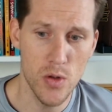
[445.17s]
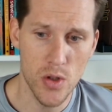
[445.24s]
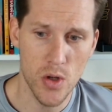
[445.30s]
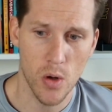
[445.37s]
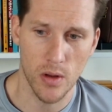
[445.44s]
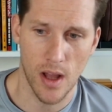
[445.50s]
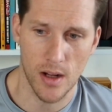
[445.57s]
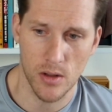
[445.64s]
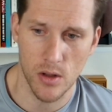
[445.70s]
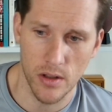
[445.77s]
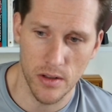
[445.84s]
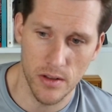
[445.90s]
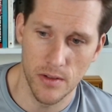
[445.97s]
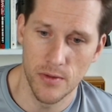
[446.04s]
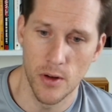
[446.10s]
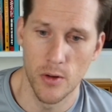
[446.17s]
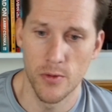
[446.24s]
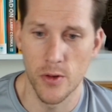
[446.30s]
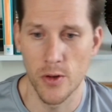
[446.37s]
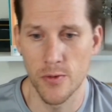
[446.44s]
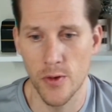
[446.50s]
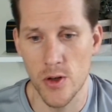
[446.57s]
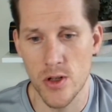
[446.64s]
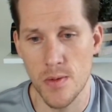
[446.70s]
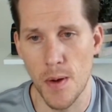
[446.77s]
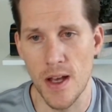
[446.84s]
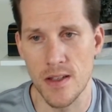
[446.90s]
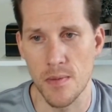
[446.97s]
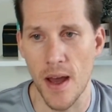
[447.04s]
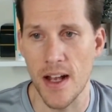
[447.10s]
Use code LockedOnNFL for a first
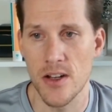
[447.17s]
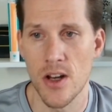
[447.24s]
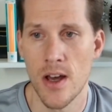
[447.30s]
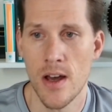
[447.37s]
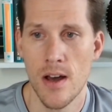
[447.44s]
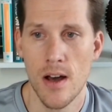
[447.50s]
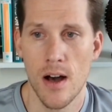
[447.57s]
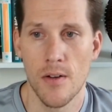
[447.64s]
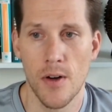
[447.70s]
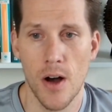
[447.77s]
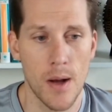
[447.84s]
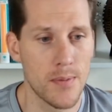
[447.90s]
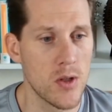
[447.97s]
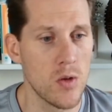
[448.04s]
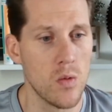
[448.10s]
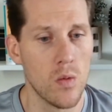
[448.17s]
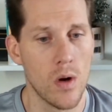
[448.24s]
deposit match of up to